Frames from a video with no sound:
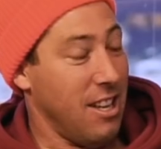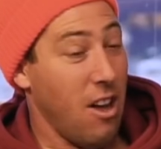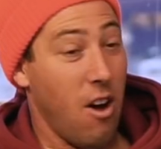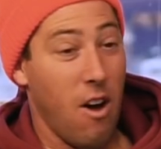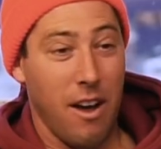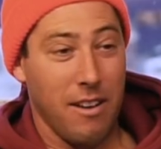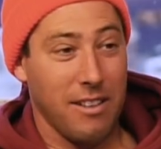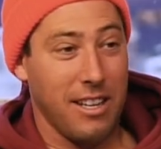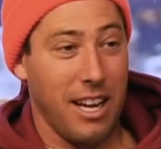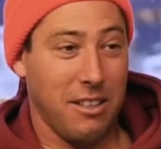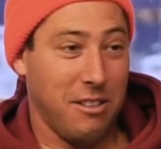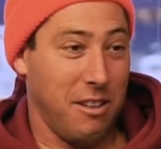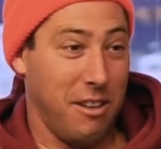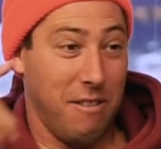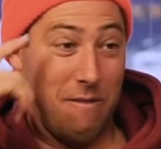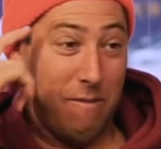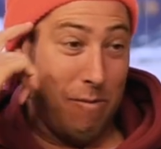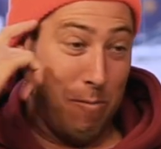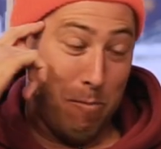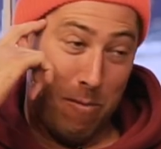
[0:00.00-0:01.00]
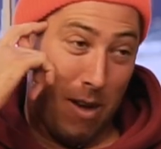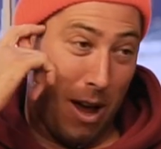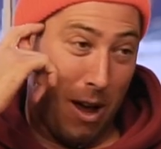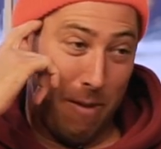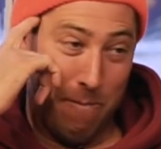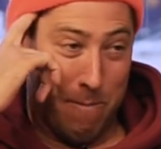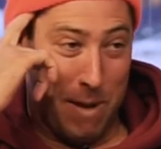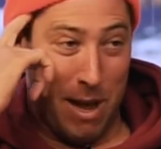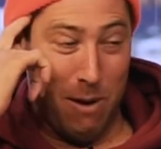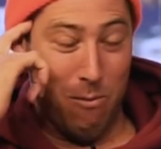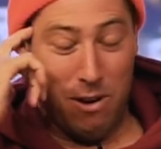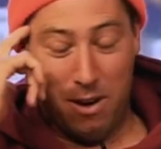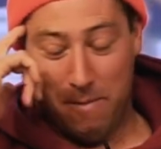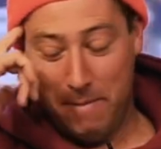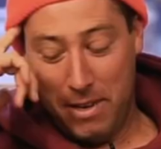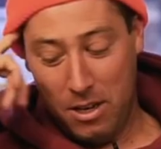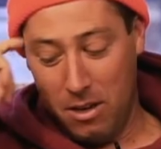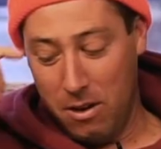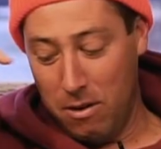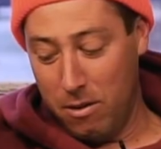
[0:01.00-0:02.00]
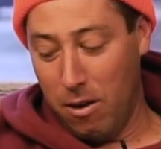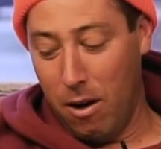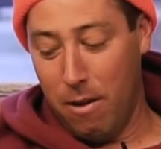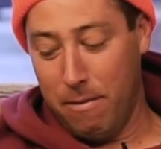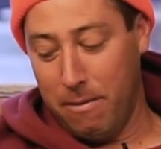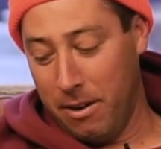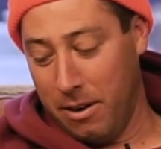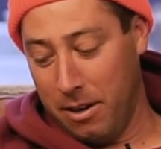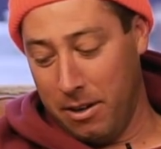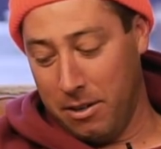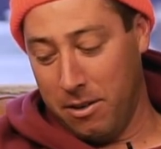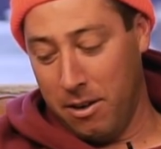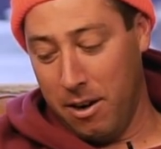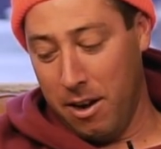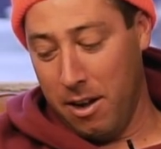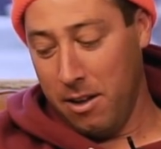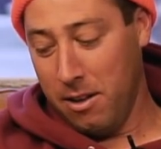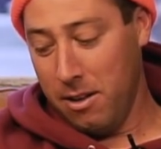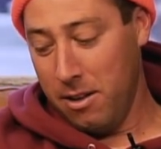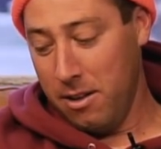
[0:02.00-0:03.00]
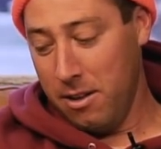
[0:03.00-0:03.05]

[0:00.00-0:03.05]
No, Ben wanted me to go golf there yesterday.